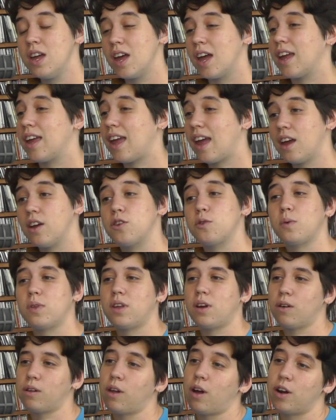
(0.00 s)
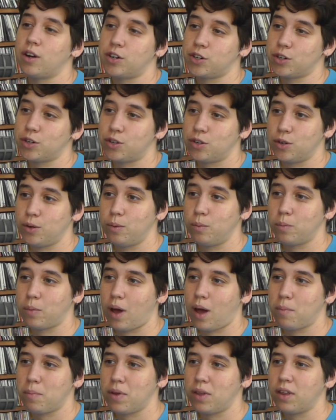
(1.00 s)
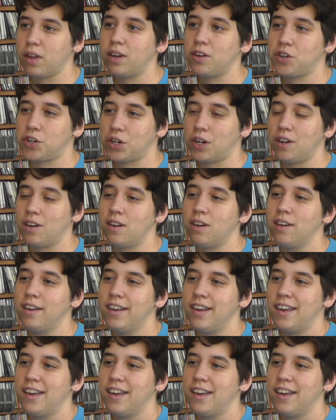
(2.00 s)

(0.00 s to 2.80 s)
engage with their larger student population.